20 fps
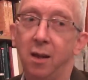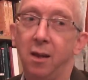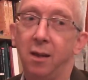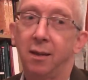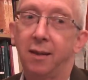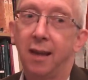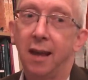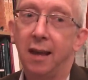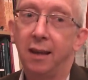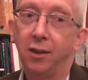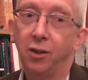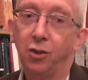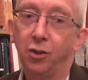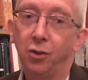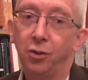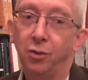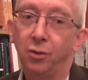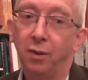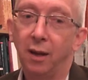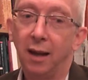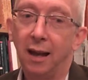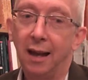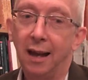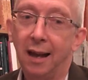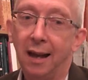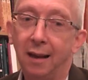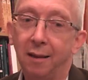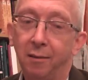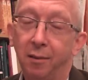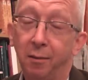Can you uh,
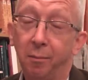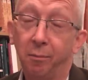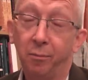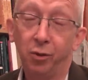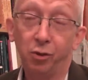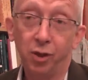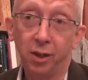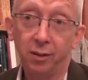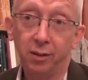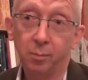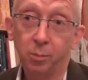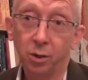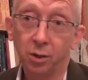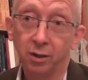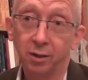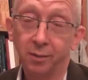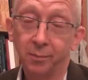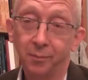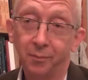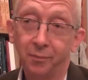suggest a book?